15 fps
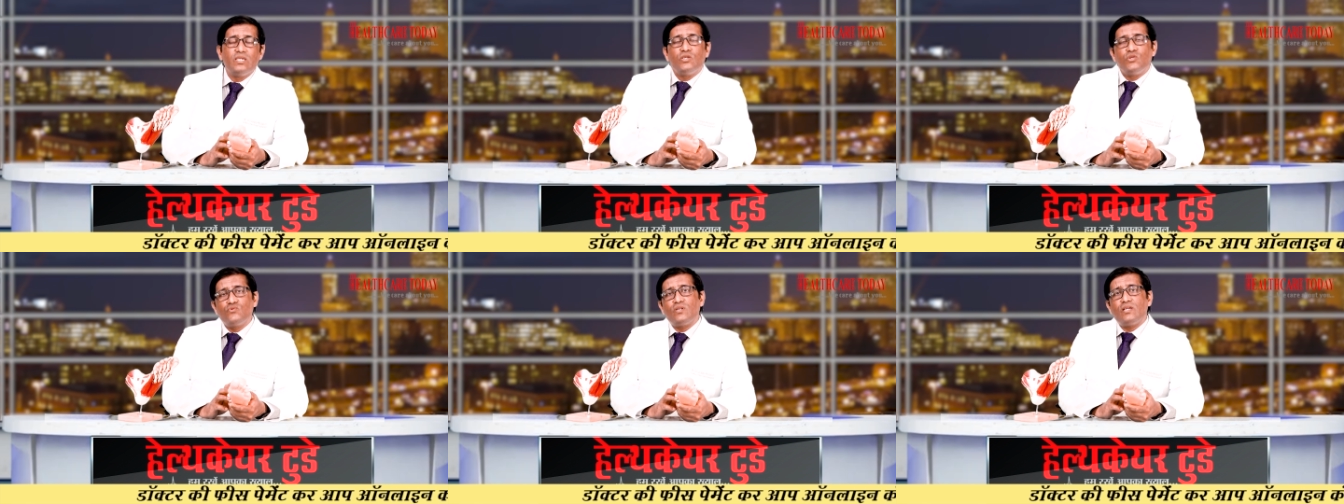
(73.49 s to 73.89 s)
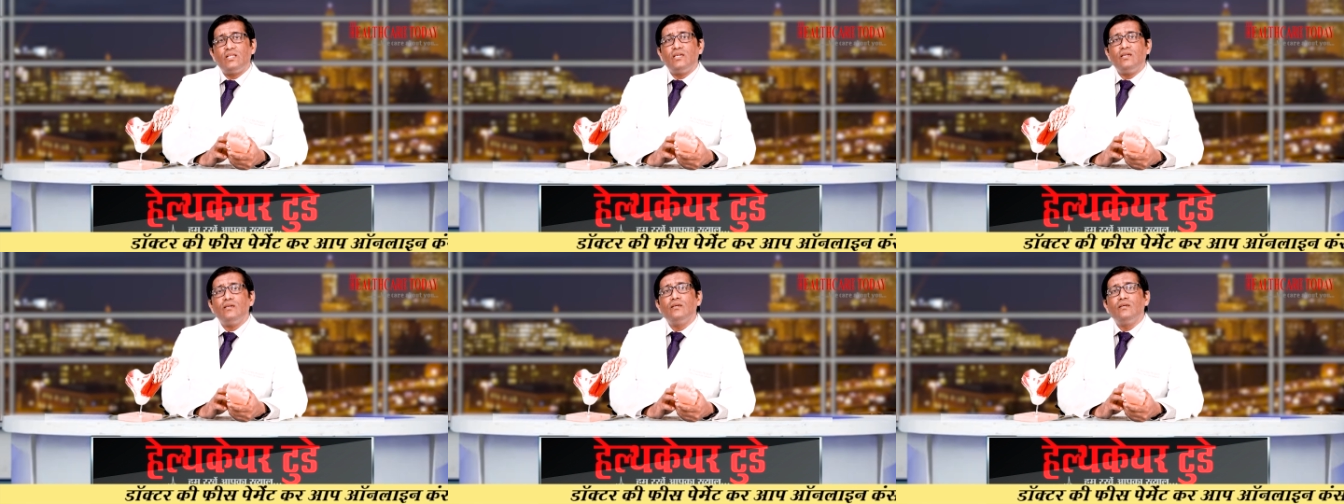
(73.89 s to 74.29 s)

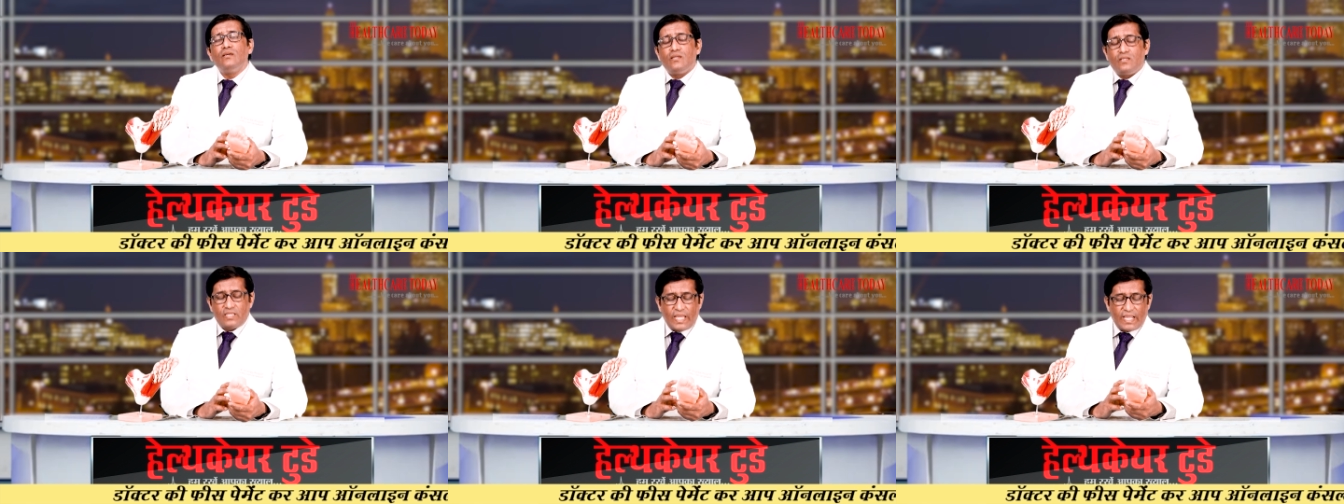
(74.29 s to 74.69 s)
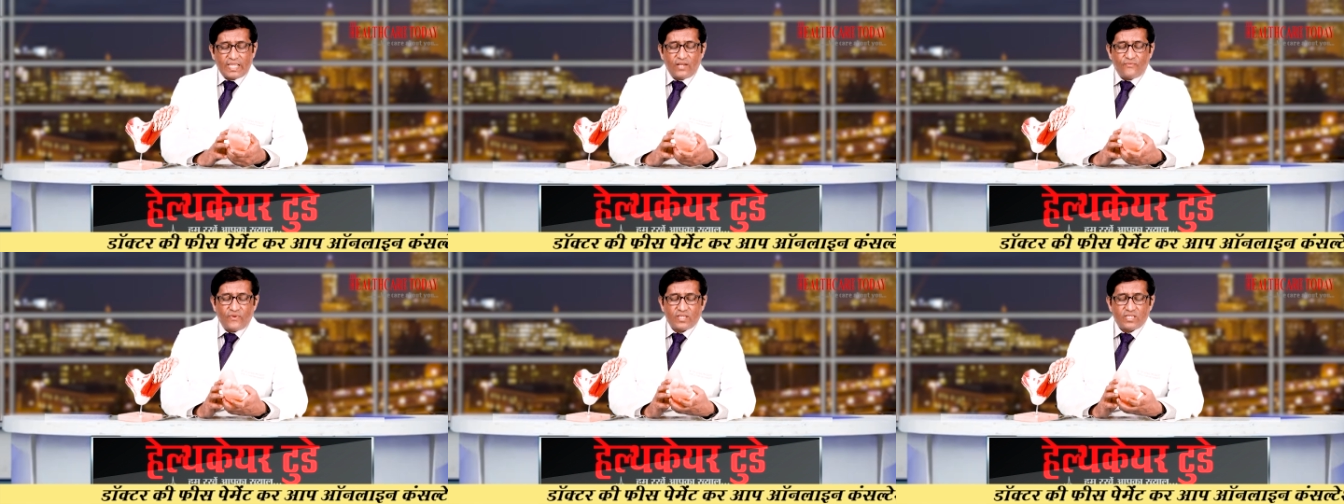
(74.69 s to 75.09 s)
Usually the
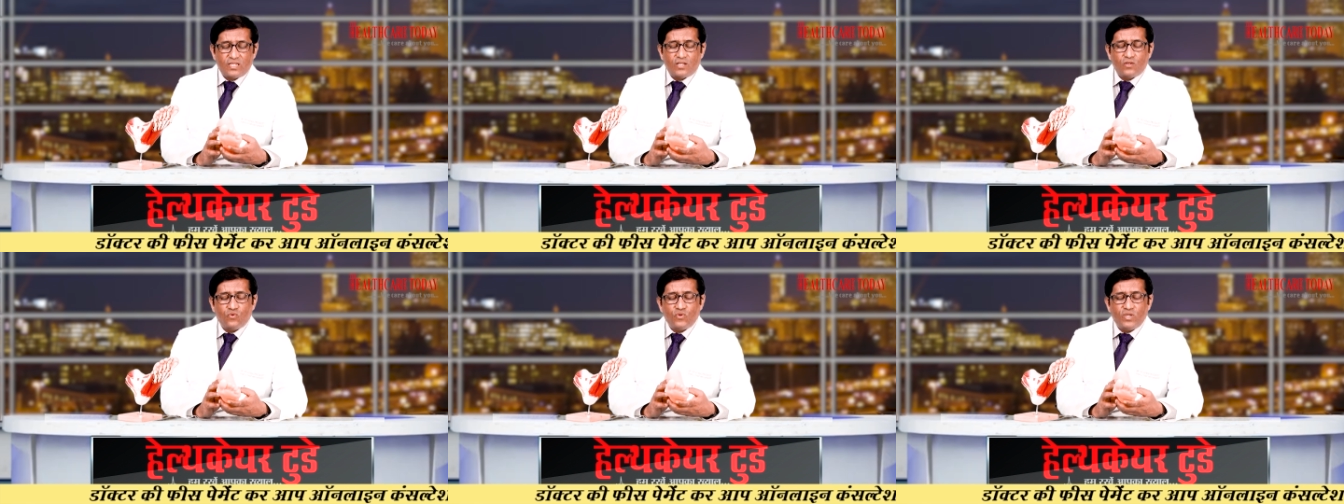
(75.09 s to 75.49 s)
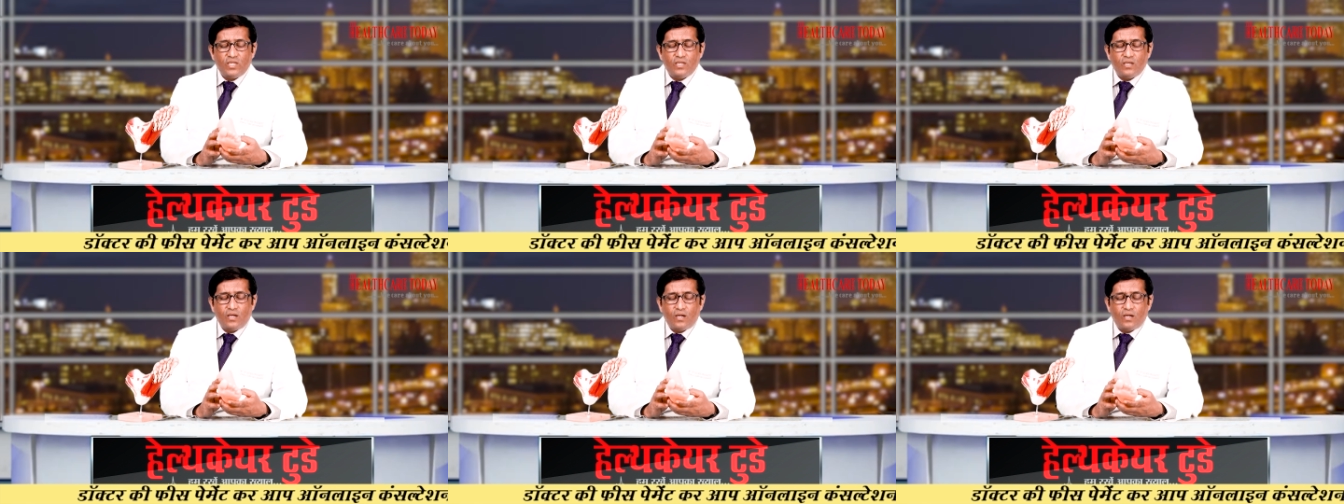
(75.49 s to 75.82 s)
ankle fracture we